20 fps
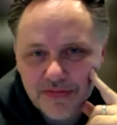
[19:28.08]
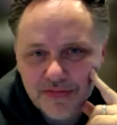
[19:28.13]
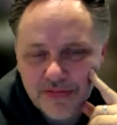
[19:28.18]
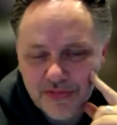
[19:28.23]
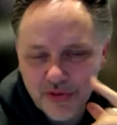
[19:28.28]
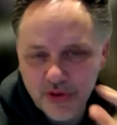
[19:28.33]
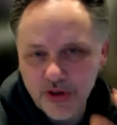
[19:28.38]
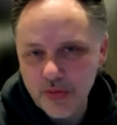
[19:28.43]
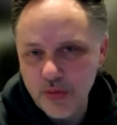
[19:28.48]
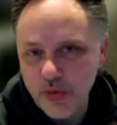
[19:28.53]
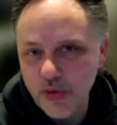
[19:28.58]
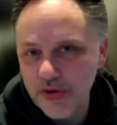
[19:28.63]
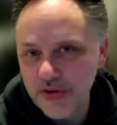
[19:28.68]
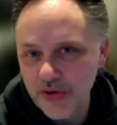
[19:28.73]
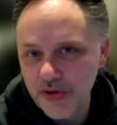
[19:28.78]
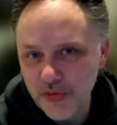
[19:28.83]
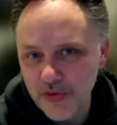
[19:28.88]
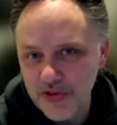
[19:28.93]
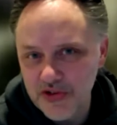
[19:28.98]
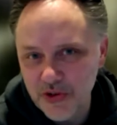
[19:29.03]
who are more on
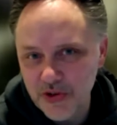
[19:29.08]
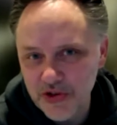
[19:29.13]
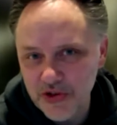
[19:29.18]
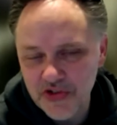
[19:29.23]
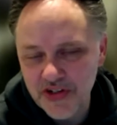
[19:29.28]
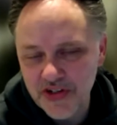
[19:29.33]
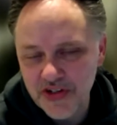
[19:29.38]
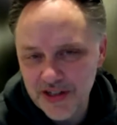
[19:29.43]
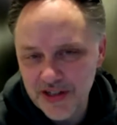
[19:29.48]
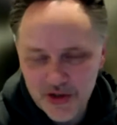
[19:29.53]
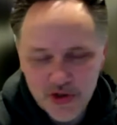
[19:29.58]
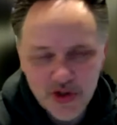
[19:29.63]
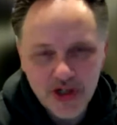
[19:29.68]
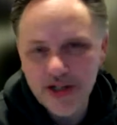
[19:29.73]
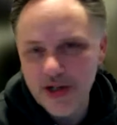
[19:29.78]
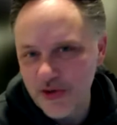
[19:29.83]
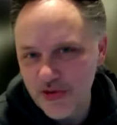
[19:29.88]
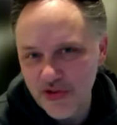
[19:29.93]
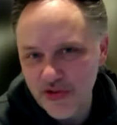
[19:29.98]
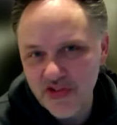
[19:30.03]
the research side, usually
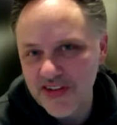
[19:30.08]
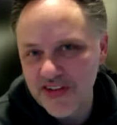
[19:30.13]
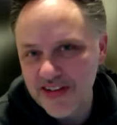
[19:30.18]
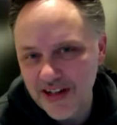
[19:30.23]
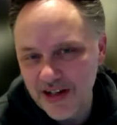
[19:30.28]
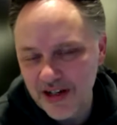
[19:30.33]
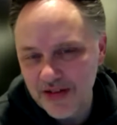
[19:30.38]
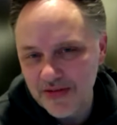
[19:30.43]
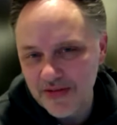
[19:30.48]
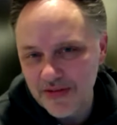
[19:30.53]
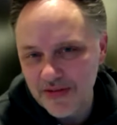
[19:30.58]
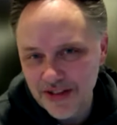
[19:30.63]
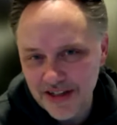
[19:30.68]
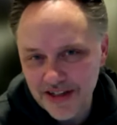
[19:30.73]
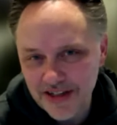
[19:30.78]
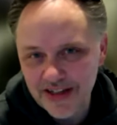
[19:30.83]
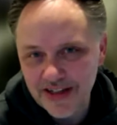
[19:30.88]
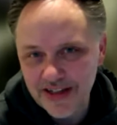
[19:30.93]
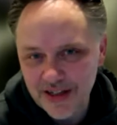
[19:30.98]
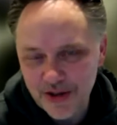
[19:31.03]
don't see that often.
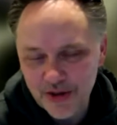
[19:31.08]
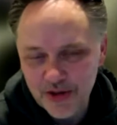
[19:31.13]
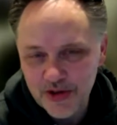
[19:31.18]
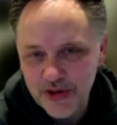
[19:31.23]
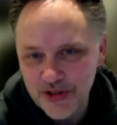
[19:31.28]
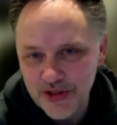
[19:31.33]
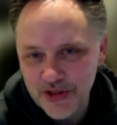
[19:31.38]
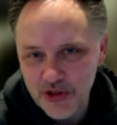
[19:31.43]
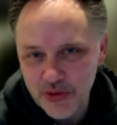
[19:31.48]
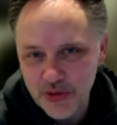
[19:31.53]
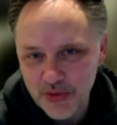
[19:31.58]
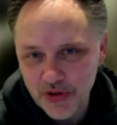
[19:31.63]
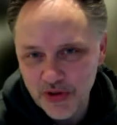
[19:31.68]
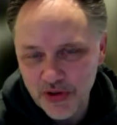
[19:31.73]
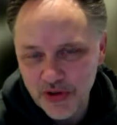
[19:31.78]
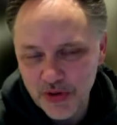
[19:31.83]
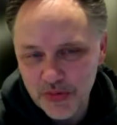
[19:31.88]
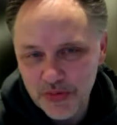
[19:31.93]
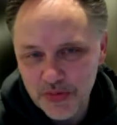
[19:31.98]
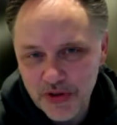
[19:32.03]
They go to the Jupyter
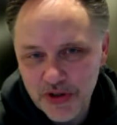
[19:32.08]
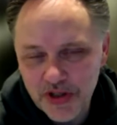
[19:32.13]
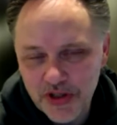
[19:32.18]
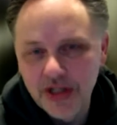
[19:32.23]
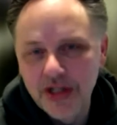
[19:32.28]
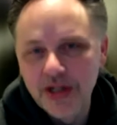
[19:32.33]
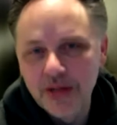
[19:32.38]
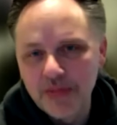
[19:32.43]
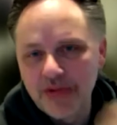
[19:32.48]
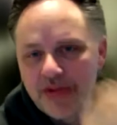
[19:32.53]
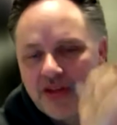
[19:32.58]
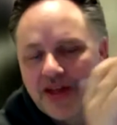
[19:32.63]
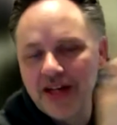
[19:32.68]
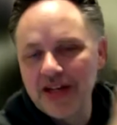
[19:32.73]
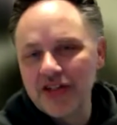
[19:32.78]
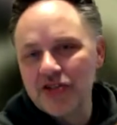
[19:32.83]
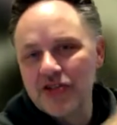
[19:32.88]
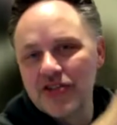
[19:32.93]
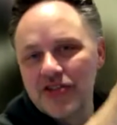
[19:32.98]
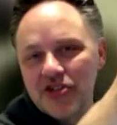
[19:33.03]
notebook, but then
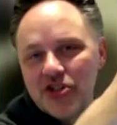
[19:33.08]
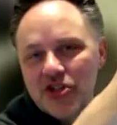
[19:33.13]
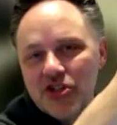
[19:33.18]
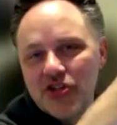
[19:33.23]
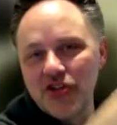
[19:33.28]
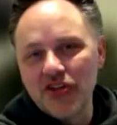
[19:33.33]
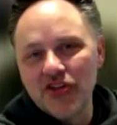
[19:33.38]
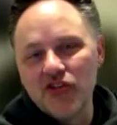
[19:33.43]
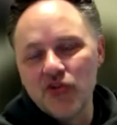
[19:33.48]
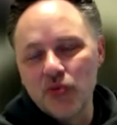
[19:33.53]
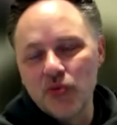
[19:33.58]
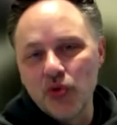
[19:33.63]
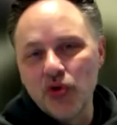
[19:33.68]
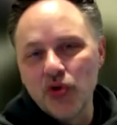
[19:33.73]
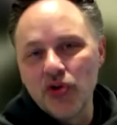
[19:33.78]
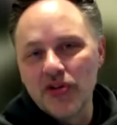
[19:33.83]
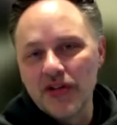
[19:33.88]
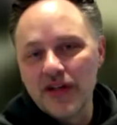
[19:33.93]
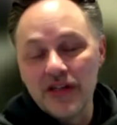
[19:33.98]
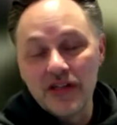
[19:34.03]
transition this
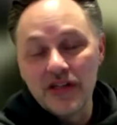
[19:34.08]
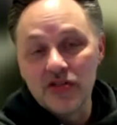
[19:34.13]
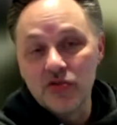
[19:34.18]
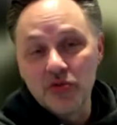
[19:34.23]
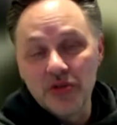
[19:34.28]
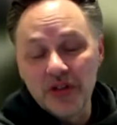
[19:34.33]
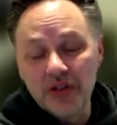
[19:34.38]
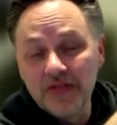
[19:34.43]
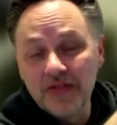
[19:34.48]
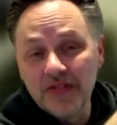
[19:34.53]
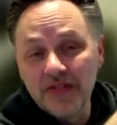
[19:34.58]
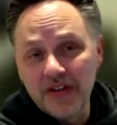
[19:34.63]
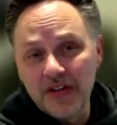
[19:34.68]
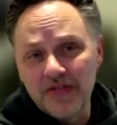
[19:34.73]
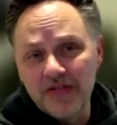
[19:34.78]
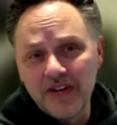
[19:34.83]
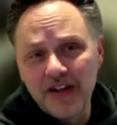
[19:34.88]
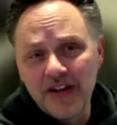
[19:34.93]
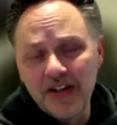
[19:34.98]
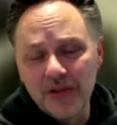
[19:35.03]
work that is really very
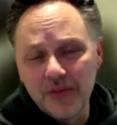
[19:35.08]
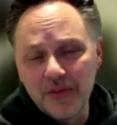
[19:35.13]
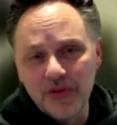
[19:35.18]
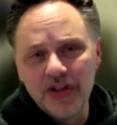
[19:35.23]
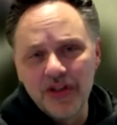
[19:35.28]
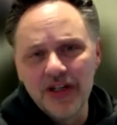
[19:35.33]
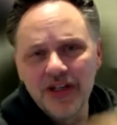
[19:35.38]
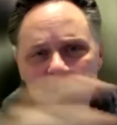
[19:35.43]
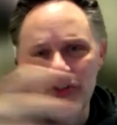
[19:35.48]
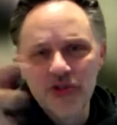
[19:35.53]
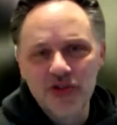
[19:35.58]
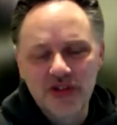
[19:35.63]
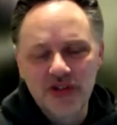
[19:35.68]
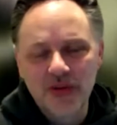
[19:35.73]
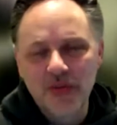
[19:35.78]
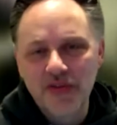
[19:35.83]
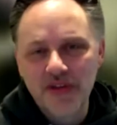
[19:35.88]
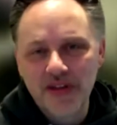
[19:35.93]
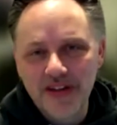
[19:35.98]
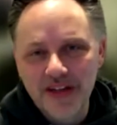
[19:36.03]
valuable into
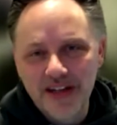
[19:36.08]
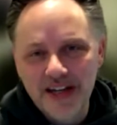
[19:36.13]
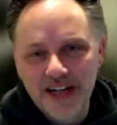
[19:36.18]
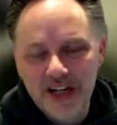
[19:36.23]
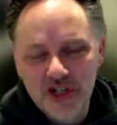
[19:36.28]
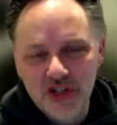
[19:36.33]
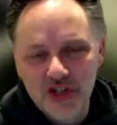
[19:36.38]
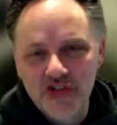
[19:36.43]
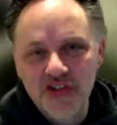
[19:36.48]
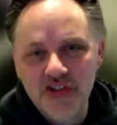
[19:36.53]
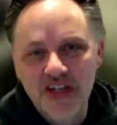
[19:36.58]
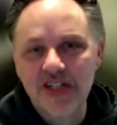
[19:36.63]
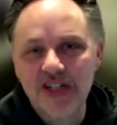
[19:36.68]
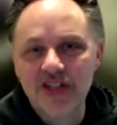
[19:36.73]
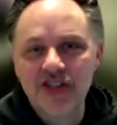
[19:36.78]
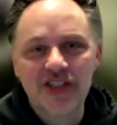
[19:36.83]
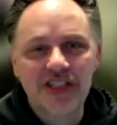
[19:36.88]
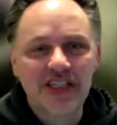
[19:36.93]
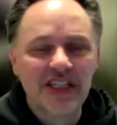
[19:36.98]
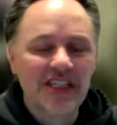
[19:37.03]
something that actually
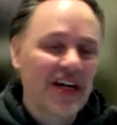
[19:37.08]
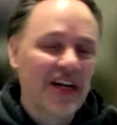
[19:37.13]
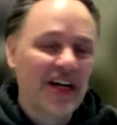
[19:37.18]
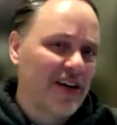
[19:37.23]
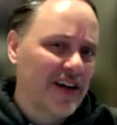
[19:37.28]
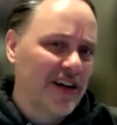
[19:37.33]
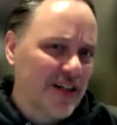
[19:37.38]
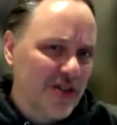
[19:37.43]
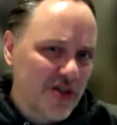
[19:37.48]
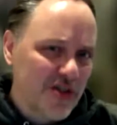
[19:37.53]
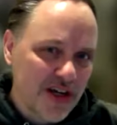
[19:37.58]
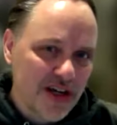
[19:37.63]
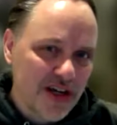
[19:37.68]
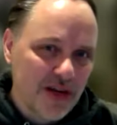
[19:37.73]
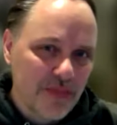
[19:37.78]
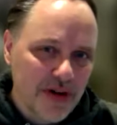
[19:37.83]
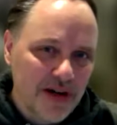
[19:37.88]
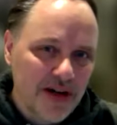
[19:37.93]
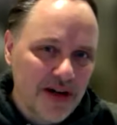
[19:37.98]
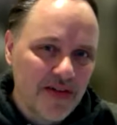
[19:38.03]
scales the entire
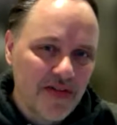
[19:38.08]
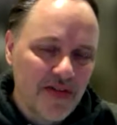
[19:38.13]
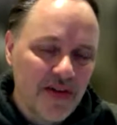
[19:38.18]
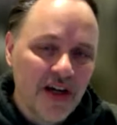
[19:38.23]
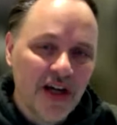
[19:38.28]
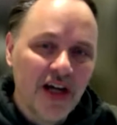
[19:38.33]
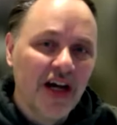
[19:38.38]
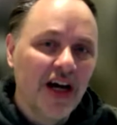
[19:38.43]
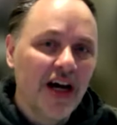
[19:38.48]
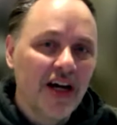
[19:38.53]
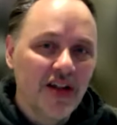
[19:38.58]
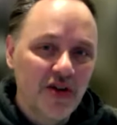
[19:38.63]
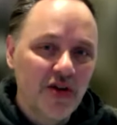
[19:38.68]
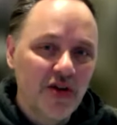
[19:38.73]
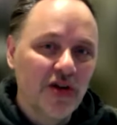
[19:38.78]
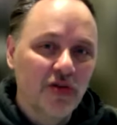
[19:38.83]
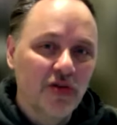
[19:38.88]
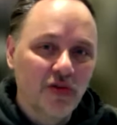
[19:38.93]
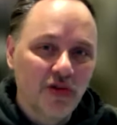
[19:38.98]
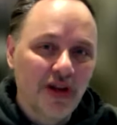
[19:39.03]
end-to-end path, and you
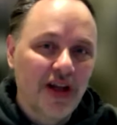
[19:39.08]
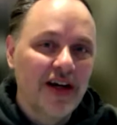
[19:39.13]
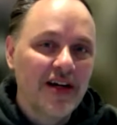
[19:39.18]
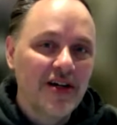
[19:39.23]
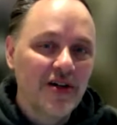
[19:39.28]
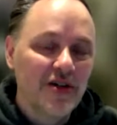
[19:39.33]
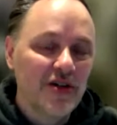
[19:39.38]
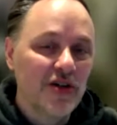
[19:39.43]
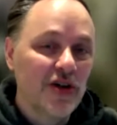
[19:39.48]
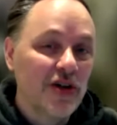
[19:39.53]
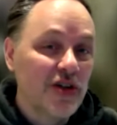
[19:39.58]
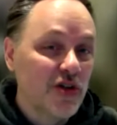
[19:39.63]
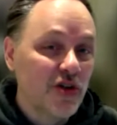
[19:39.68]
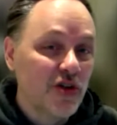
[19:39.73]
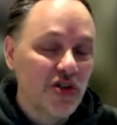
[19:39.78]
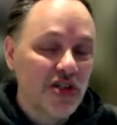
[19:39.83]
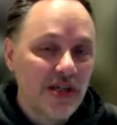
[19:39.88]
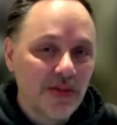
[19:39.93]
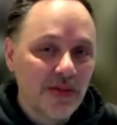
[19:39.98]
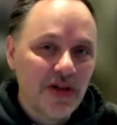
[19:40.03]
can rely on, and your
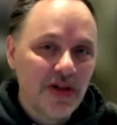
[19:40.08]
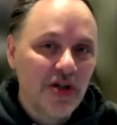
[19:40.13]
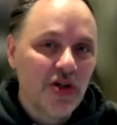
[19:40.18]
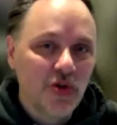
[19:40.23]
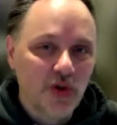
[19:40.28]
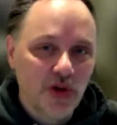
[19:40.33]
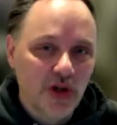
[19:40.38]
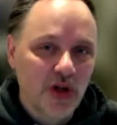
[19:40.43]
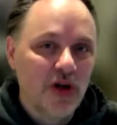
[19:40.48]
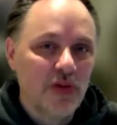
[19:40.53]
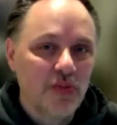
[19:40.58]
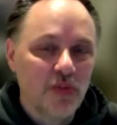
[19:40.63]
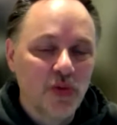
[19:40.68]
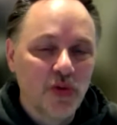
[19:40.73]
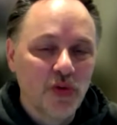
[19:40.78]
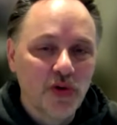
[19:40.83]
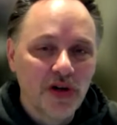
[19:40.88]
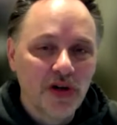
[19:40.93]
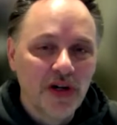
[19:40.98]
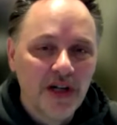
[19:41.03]
team can do a lot
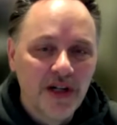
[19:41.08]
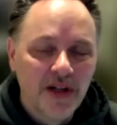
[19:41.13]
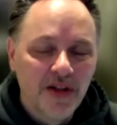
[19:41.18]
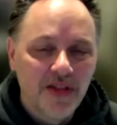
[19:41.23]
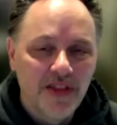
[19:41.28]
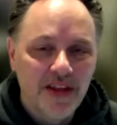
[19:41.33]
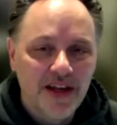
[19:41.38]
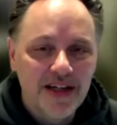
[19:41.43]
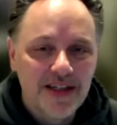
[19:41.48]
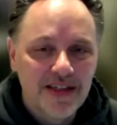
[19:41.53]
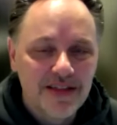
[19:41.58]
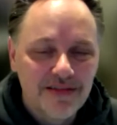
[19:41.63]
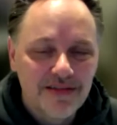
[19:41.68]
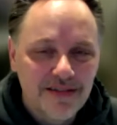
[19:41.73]
more. That